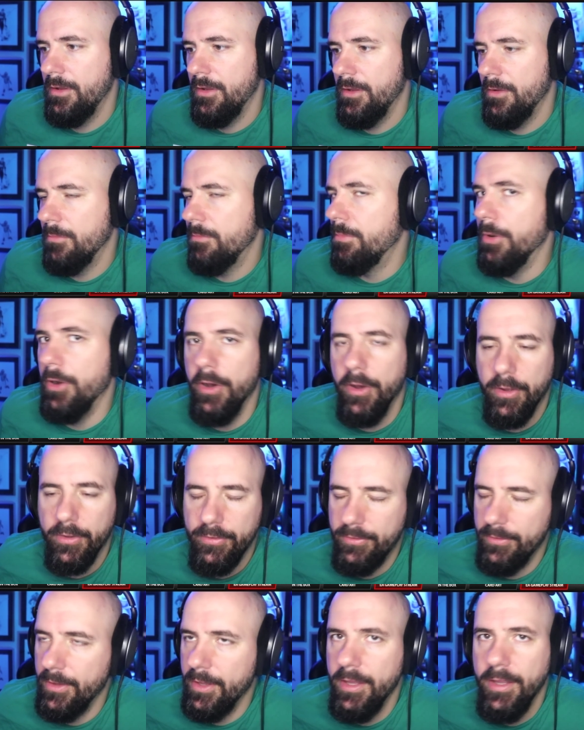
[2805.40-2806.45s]

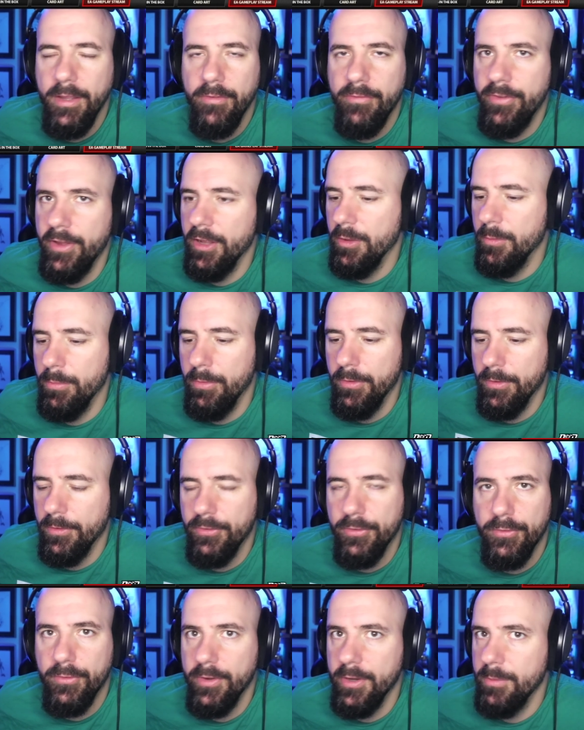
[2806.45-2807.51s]
Bugs, he available to
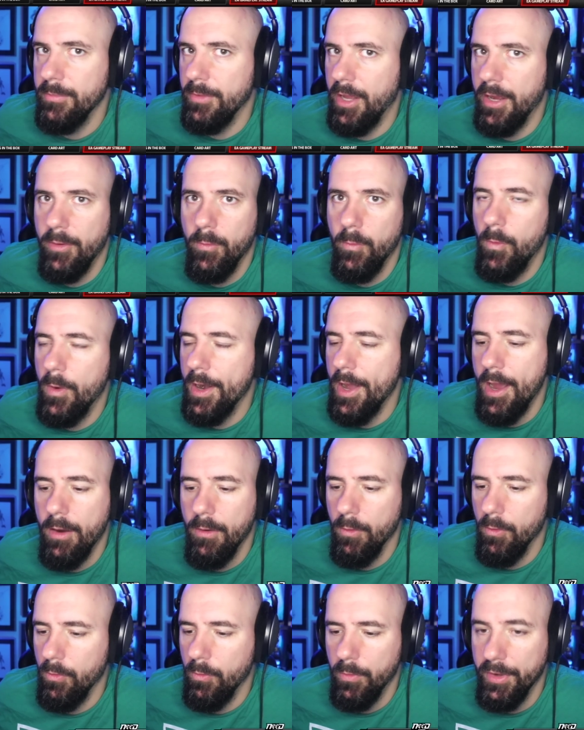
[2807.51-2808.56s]
stream like one
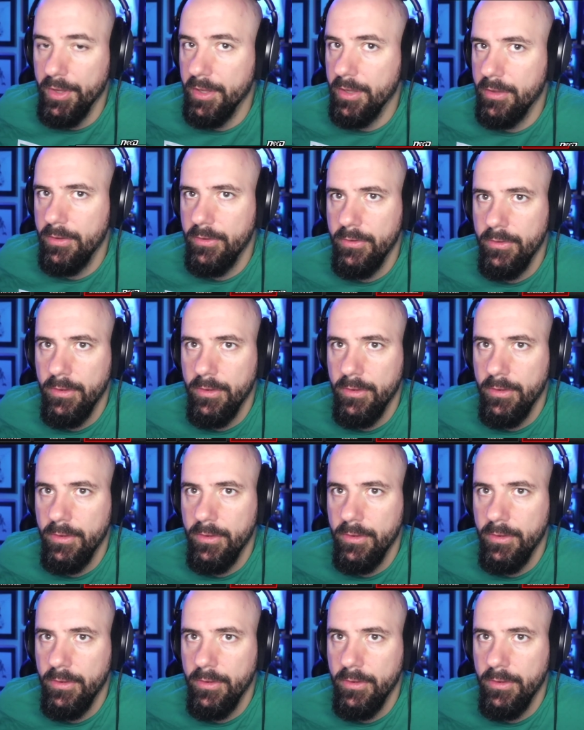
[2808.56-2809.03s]
hour a week.